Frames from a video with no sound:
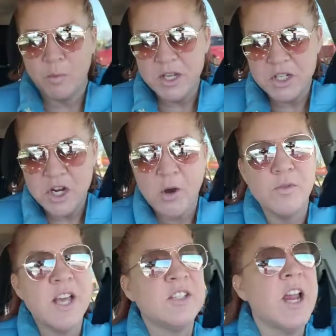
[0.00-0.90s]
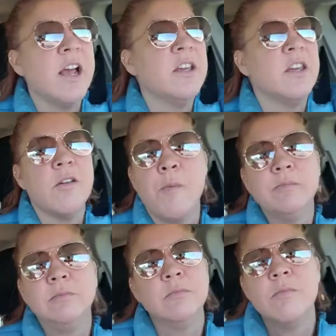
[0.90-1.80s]
Please don't. That's not
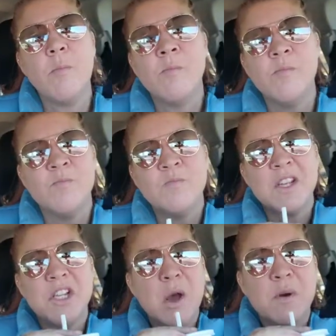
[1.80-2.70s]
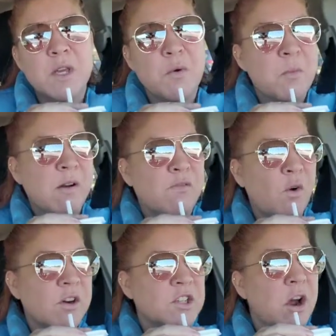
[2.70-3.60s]
that's not what you were meant
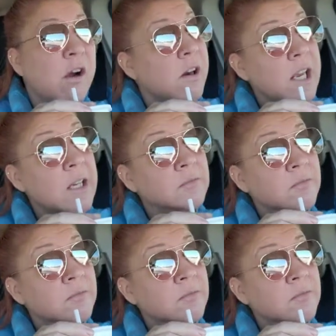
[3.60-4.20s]
for. Sorry.